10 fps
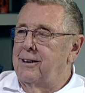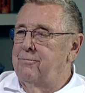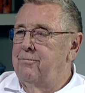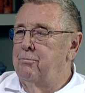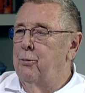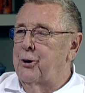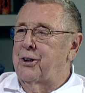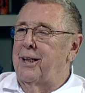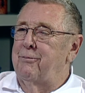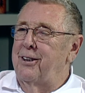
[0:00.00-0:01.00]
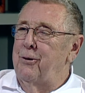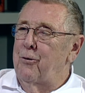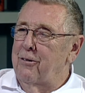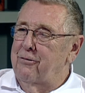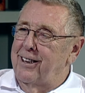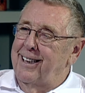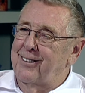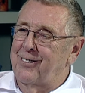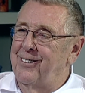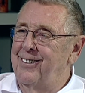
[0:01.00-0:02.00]
thoughts on his first few
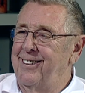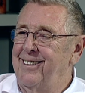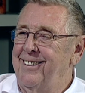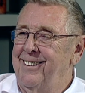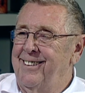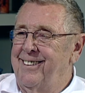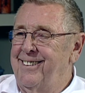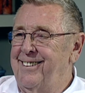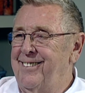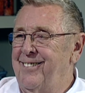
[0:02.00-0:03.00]
months on the City Council.